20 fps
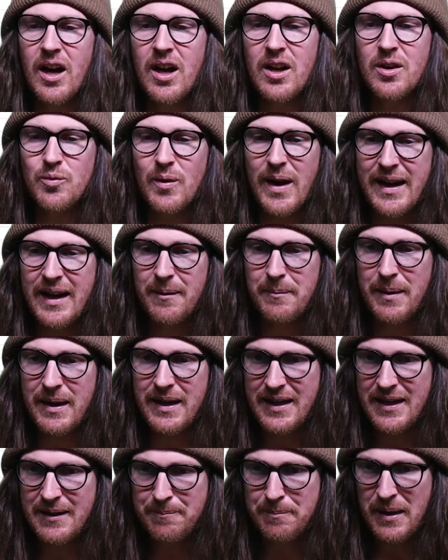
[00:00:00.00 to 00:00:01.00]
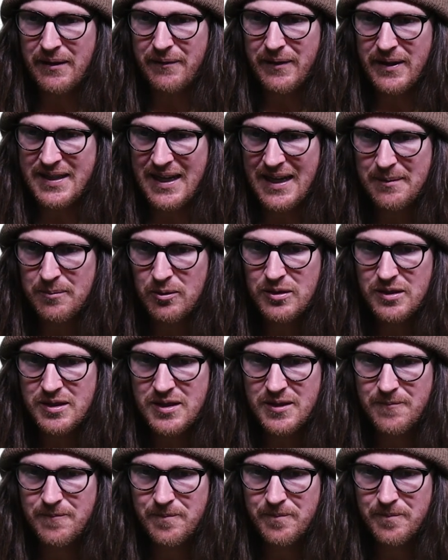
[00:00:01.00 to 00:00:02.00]
on Recommended Pivot
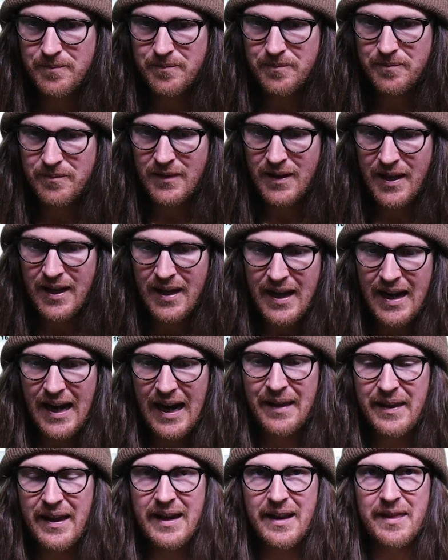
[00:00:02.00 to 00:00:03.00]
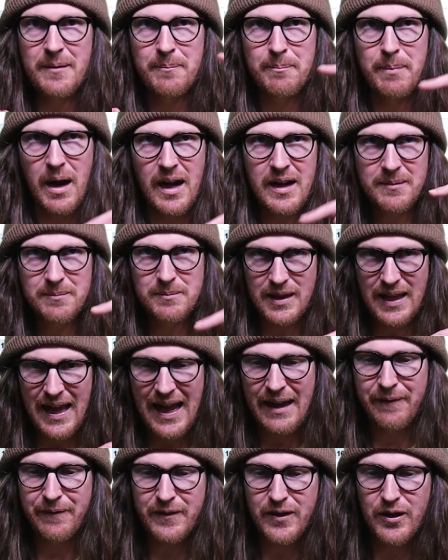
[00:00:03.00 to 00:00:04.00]
Tables. And then in the bottom
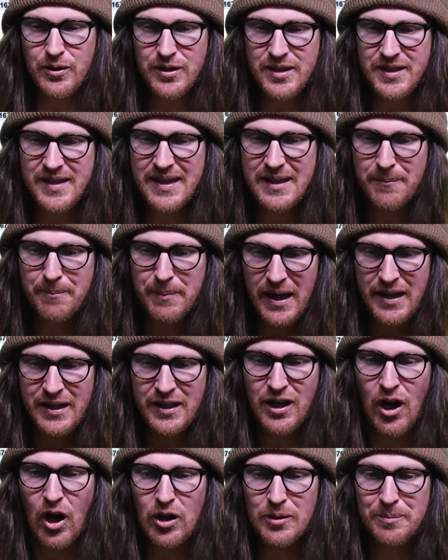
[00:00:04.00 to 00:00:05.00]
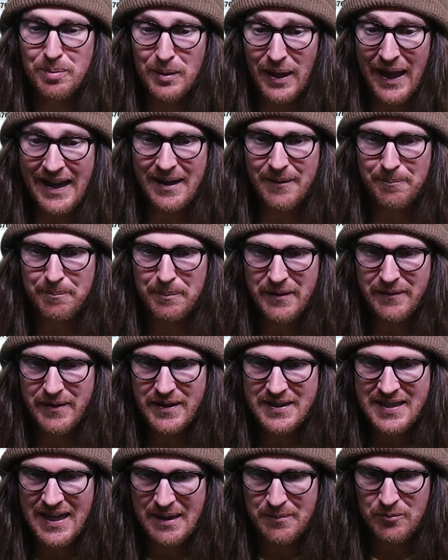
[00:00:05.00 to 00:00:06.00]
left, you'll see a button called Blank
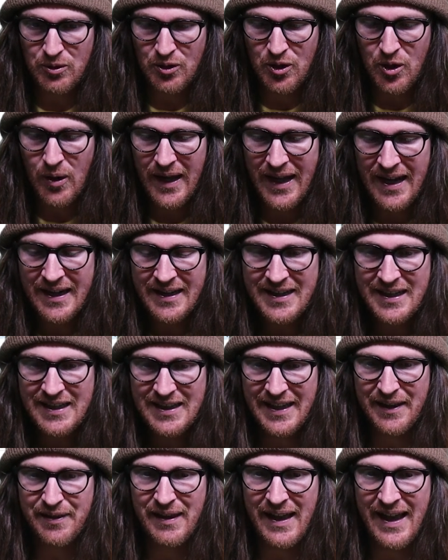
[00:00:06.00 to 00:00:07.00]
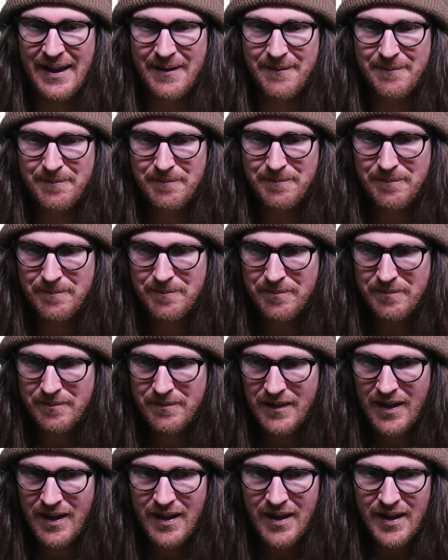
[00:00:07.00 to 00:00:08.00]
Pivot Table. Go ahead and click that.
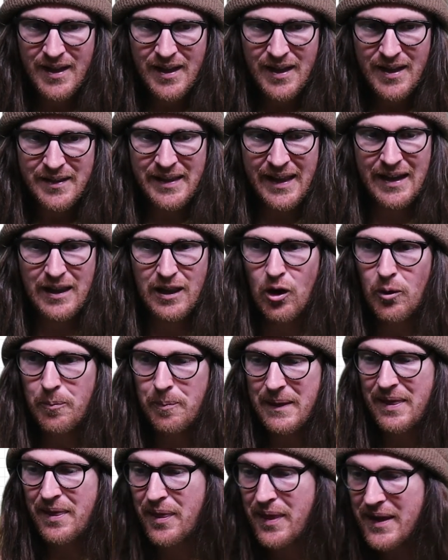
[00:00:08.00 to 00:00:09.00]
That'll open